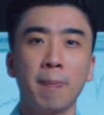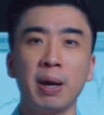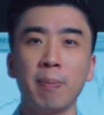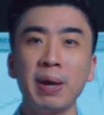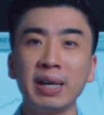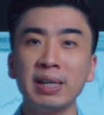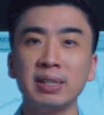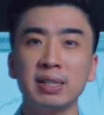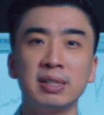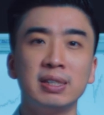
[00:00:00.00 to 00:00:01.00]
By
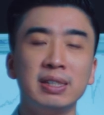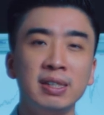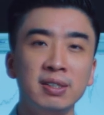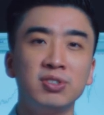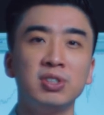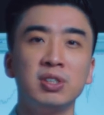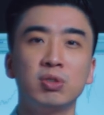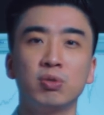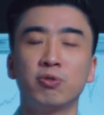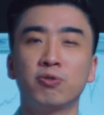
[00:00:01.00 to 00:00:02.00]
making it easy
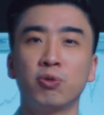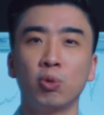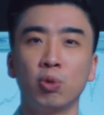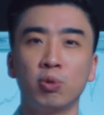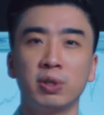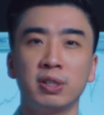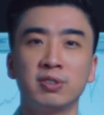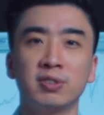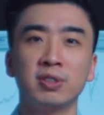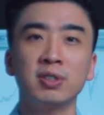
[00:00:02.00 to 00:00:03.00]
to follow a
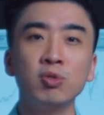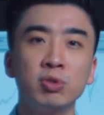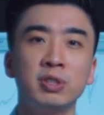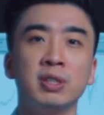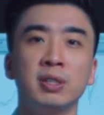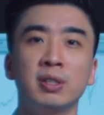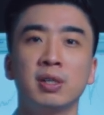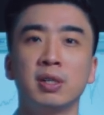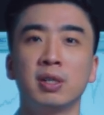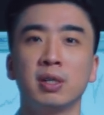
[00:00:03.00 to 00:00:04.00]
certain routine,
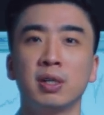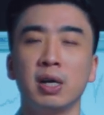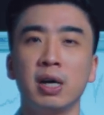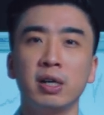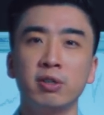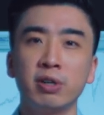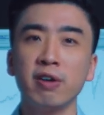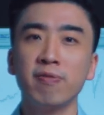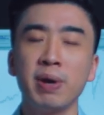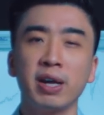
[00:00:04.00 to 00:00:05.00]
I
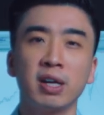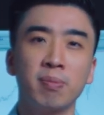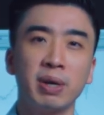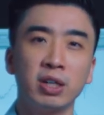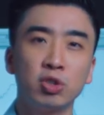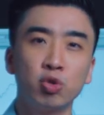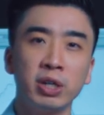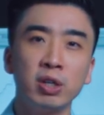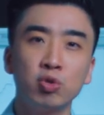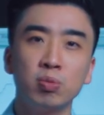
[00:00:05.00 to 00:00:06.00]
arrive back at my
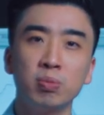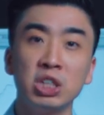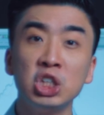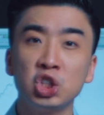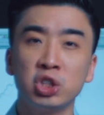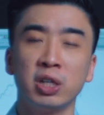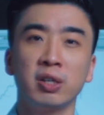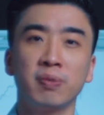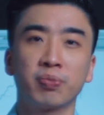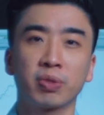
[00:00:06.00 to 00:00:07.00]
trading room each
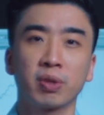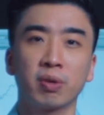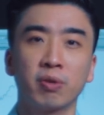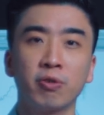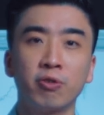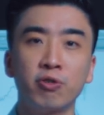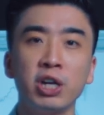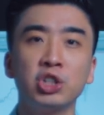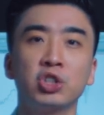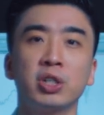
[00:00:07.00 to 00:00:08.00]
day,
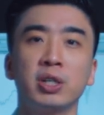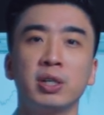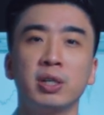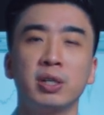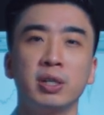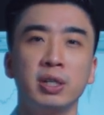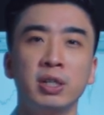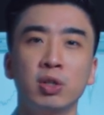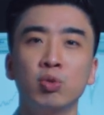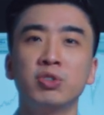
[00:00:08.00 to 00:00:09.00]
fresh,
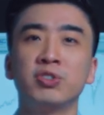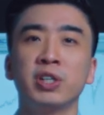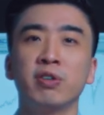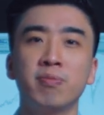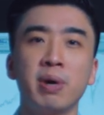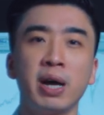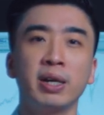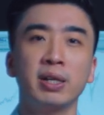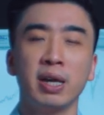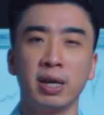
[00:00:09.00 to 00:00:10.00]
in a good state of
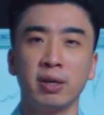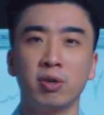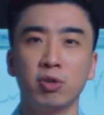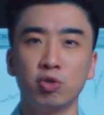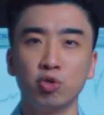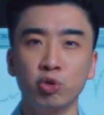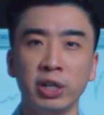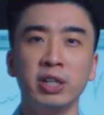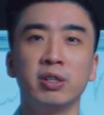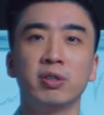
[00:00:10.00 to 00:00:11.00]
mind, and
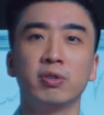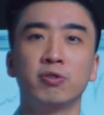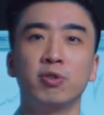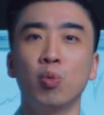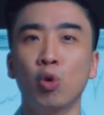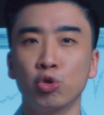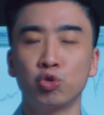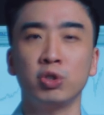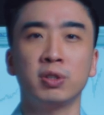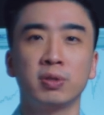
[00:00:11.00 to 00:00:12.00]
ready for Wall
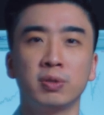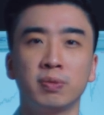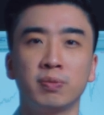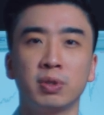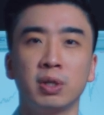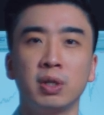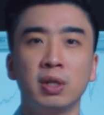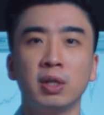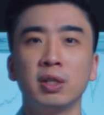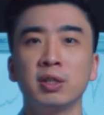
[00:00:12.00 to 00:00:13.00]
Street.
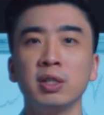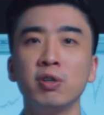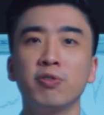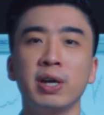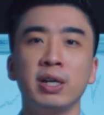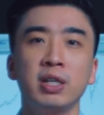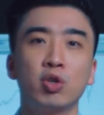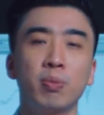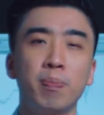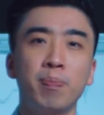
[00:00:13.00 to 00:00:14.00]
Think of any
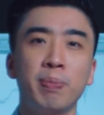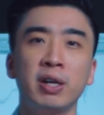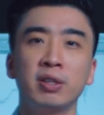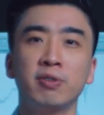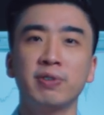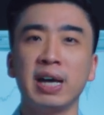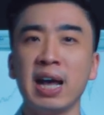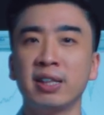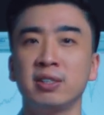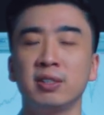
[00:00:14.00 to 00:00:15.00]
competitive
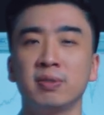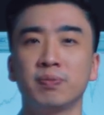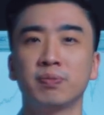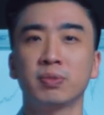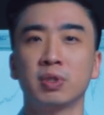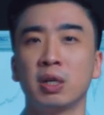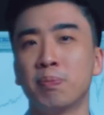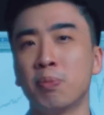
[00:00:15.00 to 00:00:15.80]
athlete, a